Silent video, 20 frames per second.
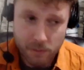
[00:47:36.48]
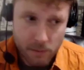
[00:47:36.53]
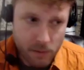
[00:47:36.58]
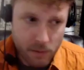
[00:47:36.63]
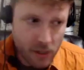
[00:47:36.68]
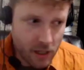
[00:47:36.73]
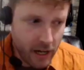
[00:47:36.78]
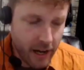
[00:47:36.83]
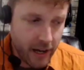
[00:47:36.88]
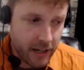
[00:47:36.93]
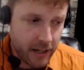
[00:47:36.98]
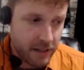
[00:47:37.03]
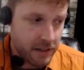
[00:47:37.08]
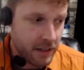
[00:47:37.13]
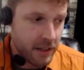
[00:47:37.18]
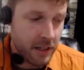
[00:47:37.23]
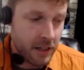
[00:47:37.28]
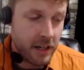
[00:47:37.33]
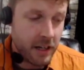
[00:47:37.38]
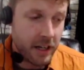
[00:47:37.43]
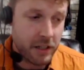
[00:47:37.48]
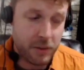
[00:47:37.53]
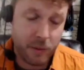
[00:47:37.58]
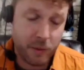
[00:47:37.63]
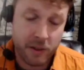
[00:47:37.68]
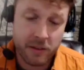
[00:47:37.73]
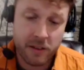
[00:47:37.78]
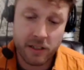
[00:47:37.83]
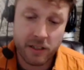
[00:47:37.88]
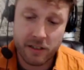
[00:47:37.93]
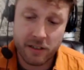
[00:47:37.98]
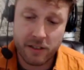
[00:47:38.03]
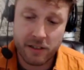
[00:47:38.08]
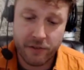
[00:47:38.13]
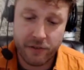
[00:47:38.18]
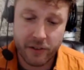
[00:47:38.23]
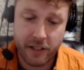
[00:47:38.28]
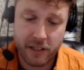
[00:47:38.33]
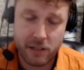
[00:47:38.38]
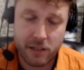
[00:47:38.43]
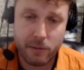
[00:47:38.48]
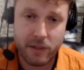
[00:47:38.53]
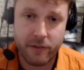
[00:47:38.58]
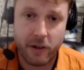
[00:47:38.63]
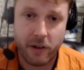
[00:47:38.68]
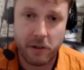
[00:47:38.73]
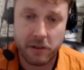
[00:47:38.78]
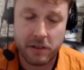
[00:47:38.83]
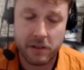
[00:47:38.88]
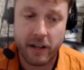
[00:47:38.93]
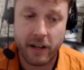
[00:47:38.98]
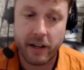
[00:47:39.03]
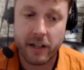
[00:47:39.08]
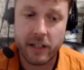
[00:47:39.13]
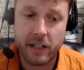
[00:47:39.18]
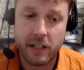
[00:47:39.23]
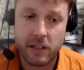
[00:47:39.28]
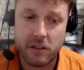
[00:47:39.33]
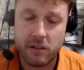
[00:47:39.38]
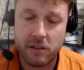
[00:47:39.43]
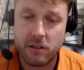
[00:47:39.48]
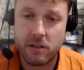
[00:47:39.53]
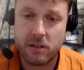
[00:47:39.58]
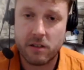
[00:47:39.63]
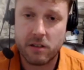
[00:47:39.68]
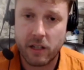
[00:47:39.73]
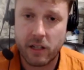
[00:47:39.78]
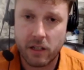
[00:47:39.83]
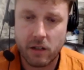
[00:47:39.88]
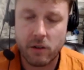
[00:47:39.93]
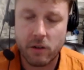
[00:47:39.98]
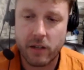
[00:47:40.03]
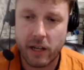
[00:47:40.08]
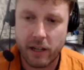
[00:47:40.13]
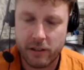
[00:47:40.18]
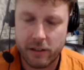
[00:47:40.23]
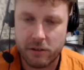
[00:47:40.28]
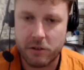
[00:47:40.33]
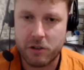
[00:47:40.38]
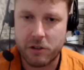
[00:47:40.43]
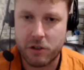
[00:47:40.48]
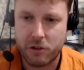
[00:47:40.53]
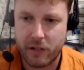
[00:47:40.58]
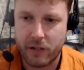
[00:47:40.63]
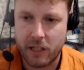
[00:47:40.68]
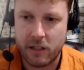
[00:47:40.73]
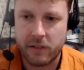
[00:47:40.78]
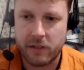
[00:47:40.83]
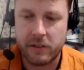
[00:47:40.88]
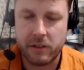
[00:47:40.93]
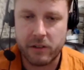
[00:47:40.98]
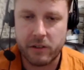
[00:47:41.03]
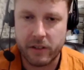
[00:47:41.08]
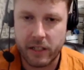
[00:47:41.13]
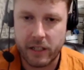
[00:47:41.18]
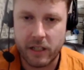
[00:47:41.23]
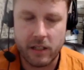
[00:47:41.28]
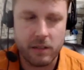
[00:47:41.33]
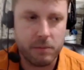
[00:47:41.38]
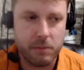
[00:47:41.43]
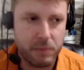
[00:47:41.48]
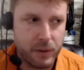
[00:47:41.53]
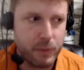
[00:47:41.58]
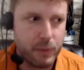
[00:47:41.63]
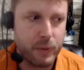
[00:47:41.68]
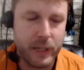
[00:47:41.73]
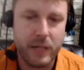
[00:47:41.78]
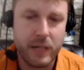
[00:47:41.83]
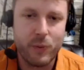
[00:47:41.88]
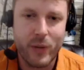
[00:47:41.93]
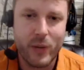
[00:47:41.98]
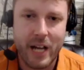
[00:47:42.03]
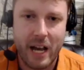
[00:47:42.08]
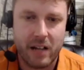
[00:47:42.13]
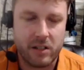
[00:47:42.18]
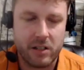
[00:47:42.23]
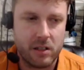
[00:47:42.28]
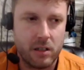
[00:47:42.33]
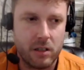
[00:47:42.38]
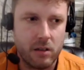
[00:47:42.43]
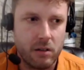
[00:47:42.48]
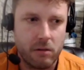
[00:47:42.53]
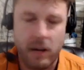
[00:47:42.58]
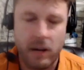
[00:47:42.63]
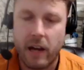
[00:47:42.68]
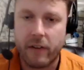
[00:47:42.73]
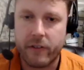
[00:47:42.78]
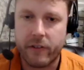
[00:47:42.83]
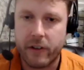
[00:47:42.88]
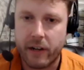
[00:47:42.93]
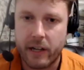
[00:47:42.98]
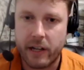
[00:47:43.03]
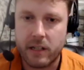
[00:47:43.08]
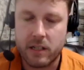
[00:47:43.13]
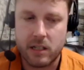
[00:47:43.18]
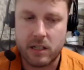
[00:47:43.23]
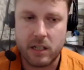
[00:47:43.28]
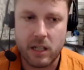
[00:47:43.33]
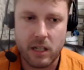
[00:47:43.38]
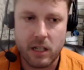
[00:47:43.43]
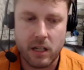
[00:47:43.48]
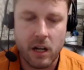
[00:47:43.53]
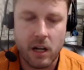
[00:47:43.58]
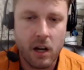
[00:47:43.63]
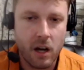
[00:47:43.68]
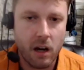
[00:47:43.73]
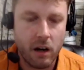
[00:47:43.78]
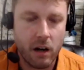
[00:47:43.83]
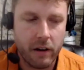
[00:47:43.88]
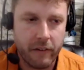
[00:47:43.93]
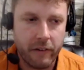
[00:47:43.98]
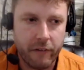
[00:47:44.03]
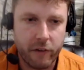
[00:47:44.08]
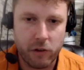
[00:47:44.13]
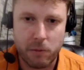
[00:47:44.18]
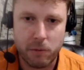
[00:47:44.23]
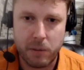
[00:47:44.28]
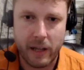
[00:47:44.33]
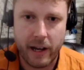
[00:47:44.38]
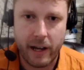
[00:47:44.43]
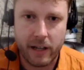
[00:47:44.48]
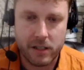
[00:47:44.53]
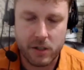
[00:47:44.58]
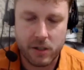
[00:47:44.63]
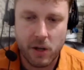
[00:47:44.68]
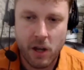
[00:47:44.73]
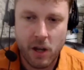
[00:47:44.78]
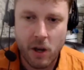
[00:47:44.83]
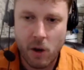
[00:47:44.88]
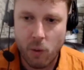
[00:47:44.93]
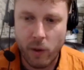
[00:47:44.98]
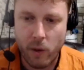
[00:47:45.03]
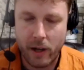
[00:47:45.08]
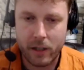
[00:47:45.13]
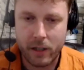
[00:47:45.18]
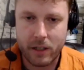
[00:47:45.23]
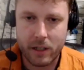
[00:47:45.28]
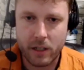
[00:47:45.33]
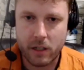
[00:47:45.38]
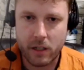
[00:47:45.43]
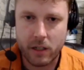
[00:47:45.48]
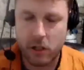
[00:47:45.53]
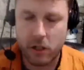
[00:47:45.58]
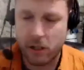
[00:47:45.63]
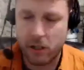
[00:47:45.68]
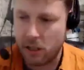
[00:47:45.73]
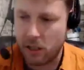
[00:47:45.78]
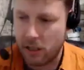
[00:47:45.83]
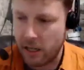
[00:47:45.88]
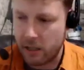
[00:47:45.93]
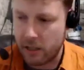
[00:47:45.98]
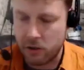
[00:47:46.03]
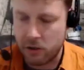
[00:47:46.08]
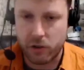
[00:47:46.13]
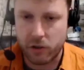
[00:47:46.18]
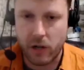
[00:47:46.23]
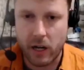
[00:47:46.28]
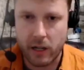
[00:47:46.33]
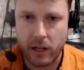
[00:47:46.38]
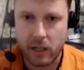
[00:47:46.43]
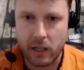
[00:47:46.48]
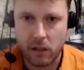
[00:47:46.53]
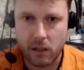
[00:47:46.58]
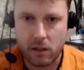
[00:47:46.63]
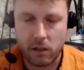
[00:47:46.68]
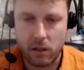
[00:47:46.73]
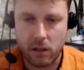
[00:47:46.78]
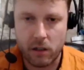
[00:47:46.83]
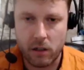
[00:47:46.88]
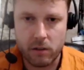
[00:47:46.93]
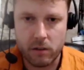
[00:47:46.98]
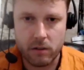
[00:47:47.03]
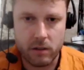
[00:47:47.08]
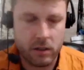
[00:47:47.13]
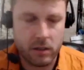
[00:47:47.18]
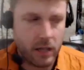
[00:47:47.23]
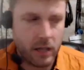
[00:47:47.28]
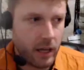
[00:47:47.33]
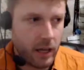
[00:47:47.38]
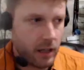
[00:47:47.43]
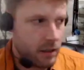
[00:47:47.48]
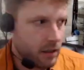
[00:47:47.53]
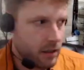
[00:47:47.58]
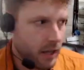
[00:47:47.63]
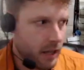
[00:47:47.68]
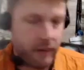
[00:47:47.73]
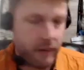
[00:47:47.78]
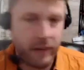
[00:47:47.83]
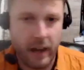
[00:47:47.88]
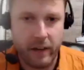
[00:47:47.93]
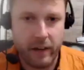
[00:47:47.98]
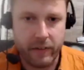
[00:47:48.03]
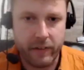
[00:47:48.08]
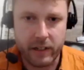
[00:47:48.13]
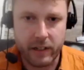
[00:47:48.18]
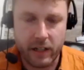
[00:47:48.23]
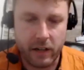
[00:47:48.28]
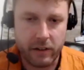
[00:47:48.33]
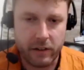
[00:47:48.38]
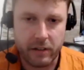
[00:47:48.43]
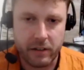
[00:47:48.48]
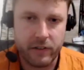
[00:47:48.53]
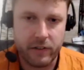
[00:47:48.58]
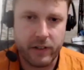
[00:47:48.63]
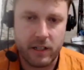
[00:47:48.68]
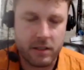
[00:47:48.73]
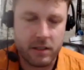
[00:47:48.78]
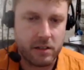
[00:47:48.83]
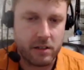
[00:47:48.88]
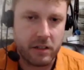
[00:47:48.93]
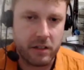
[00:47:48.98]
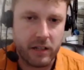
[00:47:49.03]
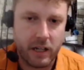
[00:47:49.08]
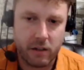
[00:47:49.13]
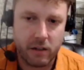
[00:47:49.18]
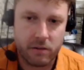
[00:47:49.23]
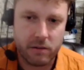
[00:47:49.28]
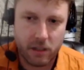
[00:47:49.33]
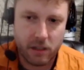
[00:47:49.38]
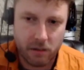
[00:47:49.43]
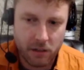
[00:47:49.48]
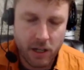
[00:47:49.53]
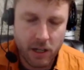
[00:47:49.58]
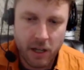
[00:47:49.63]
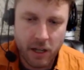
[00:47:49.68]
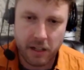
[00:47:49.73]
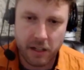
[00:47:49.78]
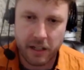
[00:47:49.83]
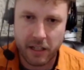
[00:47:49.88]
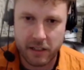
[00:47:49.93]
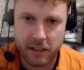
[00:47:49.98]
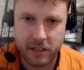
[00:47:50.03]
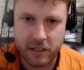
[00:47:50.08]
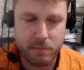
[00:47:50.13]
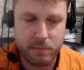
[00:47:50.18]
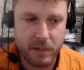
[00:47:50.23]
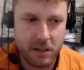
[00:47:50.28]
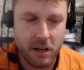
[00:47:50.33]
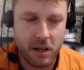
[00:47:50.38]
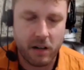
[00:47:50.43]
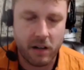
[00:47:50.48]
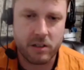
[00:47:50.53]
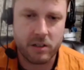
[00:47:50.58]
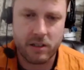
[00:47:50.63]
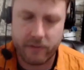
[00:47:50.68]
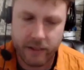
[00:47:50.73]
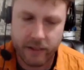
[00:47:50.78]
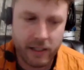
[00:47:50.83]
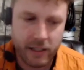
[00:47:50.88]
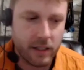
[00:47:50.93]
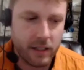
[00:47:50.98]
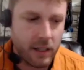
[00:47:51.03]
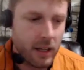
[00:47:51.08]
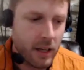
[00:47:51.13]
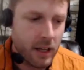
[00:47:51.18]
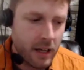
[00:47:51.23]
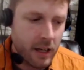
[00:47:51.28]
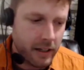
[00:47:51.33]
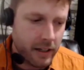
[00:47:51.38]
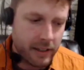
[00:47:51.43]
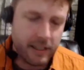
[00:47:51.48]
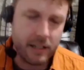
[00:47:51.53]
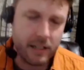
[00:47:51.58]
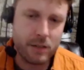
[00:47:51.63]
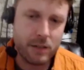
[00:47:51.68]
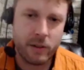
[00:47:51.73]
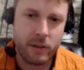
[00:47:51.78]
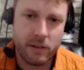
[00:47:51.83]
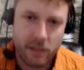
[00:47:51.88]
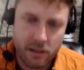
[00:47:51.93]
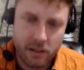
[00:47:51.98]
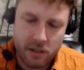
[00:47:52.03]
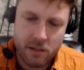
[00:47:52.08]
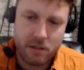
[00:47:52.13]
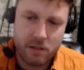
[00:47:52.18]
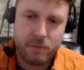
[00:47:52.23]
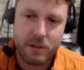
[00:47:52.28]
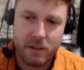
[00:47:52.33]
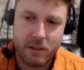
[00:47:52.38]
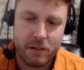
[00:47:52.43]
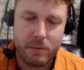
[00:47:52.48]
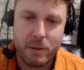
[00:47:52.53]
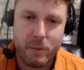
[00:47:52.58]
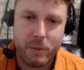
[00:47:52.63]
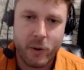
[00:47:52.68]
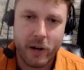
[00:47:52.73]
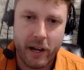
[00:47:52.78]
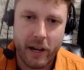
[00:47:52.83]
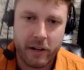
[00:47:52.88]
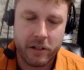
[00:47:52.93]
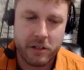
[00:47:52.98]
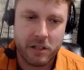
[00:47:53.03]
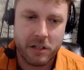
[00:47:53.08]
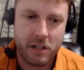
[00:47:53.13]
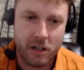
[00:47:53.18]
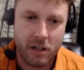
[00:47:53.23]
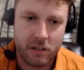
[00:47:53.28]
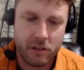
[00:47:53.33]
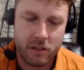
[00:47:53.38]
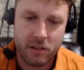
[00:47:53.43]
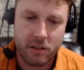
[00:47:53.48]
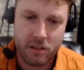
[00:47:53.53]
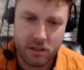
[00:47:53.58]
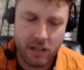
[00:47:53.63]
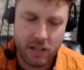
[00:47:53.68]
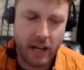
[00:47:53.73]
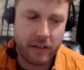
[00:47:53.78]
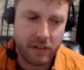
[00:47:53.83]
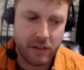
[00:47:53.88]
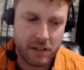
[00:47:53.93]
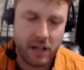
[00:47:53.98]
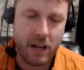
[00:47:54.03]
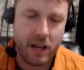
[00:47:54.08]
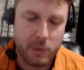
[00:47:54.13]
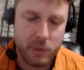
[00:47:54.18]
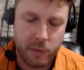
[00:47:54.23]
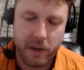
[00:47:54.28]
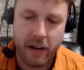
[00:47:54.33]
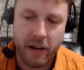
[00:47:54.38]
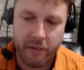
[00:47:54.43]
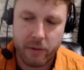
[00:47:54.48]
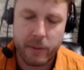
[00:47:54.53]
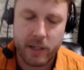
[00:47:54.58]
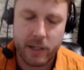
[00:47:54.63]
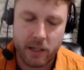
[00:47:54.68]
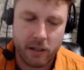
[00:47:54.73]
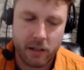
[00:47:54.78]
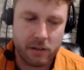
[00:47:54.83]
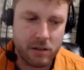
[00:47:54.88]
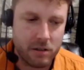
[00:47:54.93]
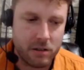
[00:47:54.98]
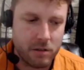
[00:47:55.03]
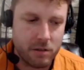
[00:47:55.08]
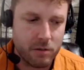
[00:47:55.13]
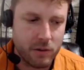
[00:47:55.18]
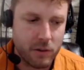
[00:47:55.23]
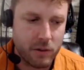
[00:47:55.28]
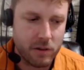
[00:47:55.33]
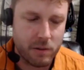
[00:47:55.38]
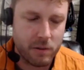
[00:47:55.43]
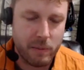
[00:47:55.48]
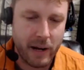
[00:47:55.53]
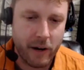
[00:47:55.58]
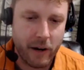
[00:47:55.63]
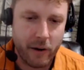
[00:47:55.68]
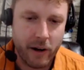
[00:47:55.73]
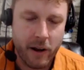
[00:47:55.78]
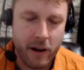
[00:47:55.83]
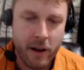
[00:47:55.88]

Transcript: And it's one thing for that to be voluntary and you're just like, okay, there's strain on the grid. We would ask that you don't have your AC on full blast while you're cooking and drying clothes and have every other device on your house out. Like, at least be conscious. Like that's one thing, to just be a little bit more energy conscious at the times when everybody else is using power.